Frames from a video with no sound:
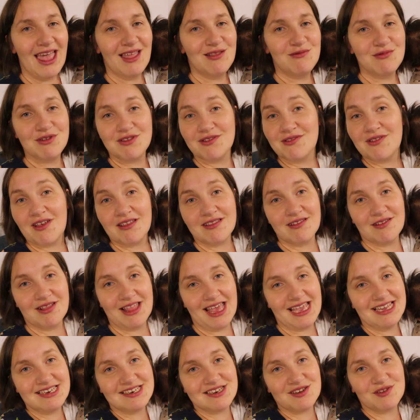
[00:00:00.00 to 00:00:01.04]
And we thought
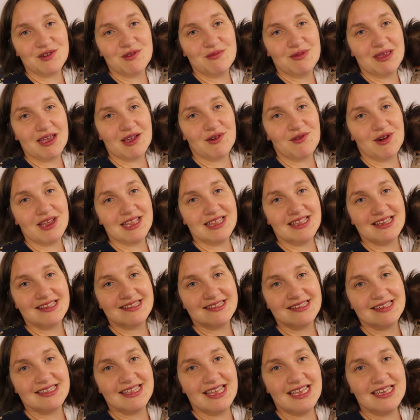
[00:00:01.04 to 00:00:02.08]
Glacier would be a great
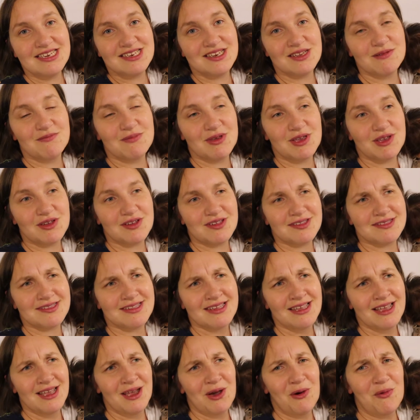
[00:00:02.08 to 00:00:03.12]
destination because
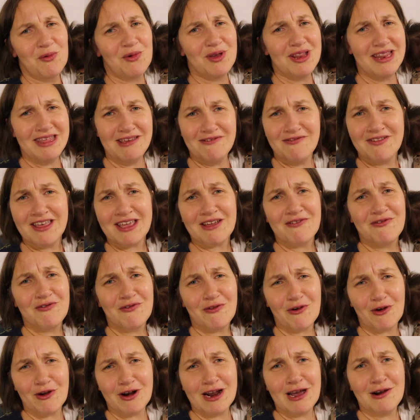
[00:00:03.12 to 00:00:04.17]
we live like
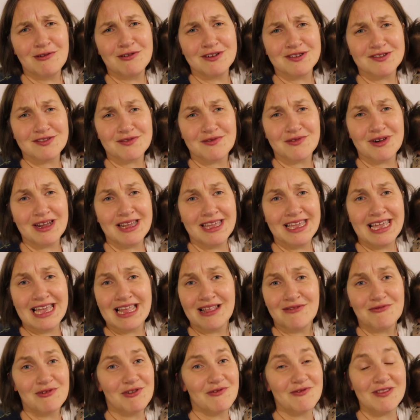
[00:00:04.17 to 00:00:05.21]
four hours away
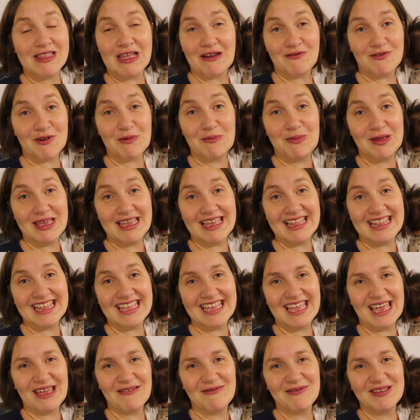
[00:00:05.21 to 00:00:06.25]
and we've never
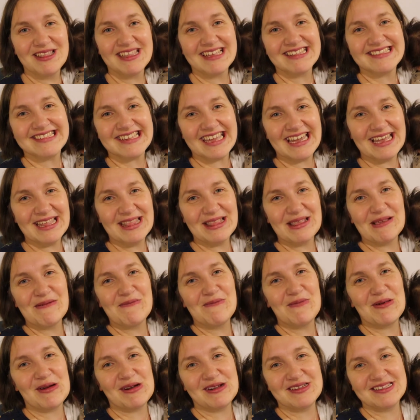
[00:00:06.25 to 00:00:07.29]
been. I mean, that's kind of
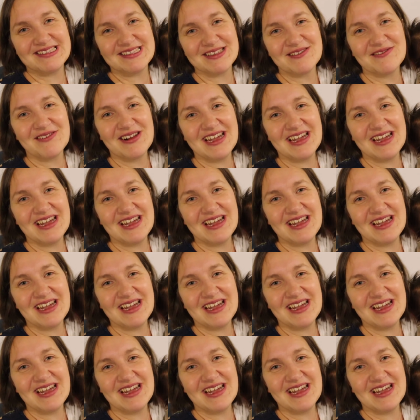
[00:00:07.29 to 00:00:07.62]
embarrassing,